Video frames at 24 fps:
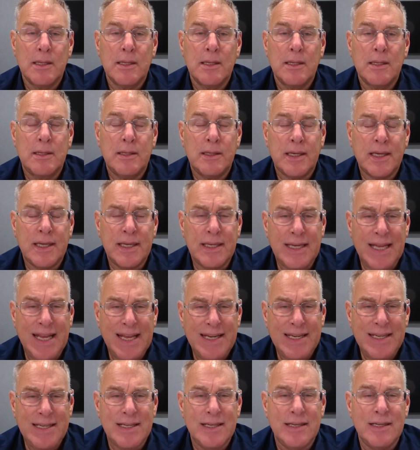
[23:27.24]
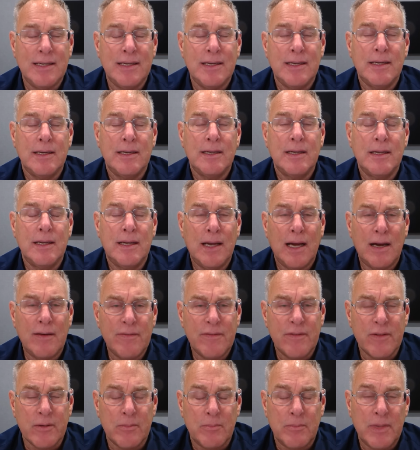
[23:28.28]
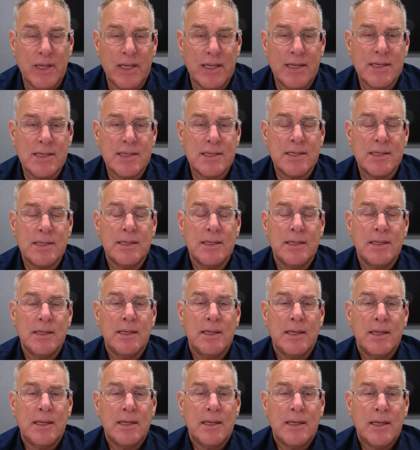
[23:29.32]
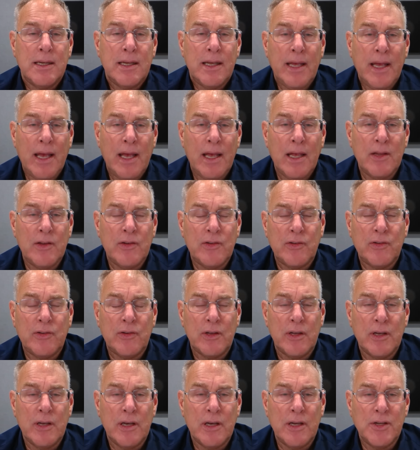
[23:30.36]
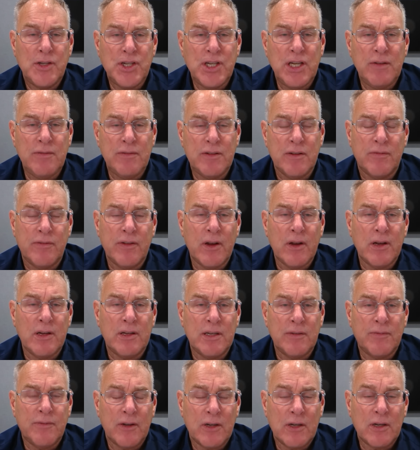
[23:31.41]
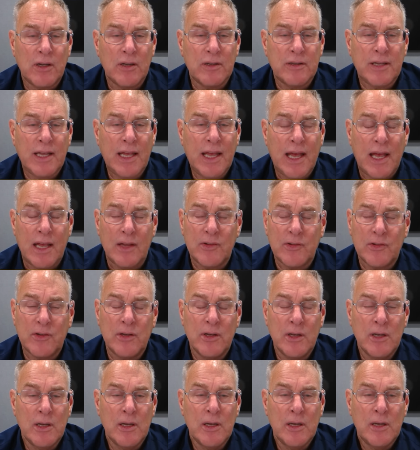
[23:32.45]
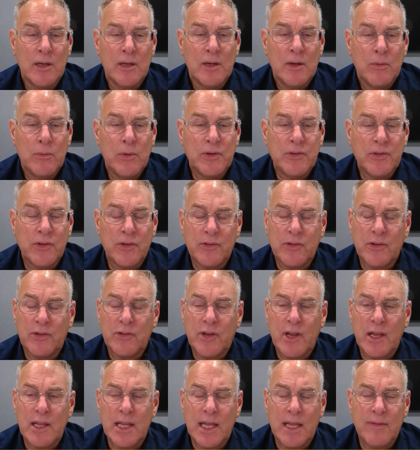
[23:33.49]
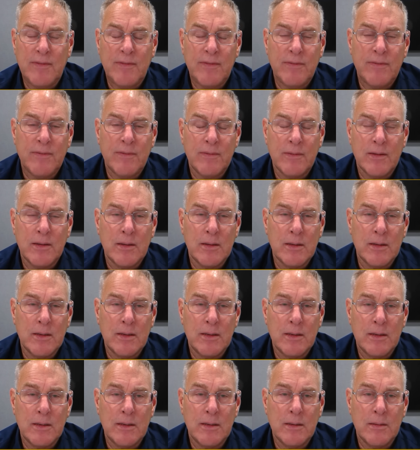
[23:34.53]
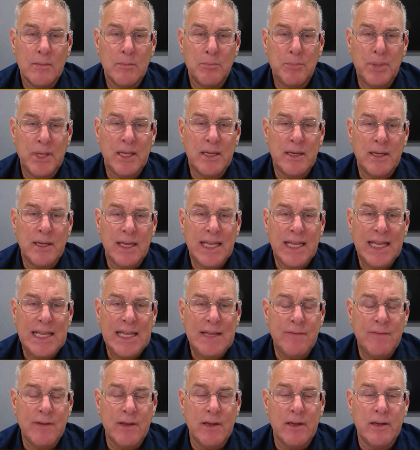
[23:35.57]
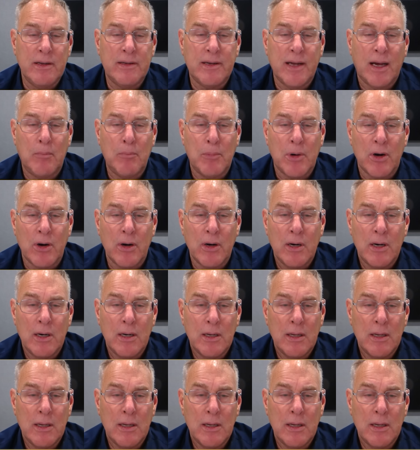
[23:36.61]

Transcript: the Canadian government has uh, achieved a very difficult task, which is to say they've uh, been even dumber